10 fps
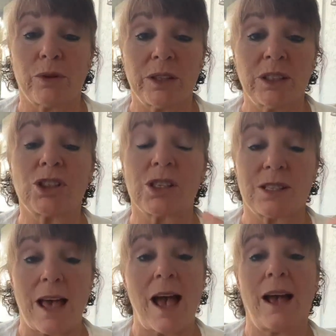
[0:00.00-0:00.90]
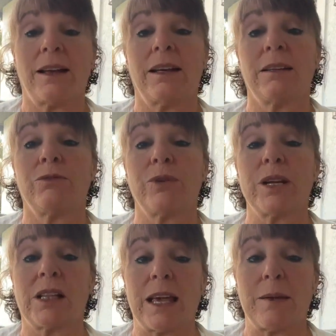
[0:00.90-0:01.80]
just that,
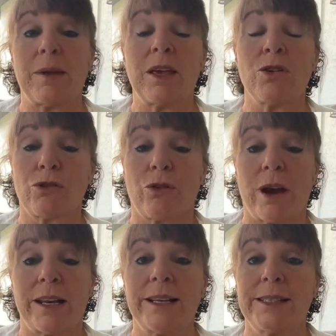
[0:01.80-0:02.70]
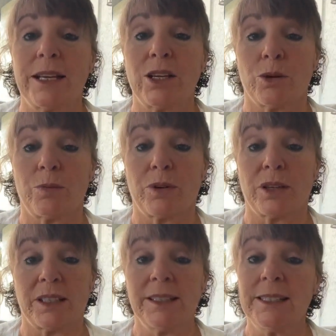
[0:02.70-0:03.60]
reclaiming your greatness and your
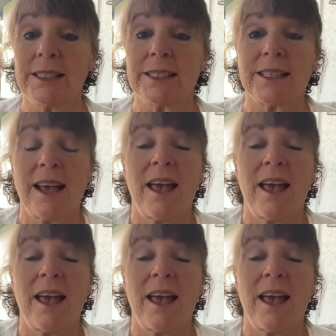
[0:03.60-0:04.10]
brilliance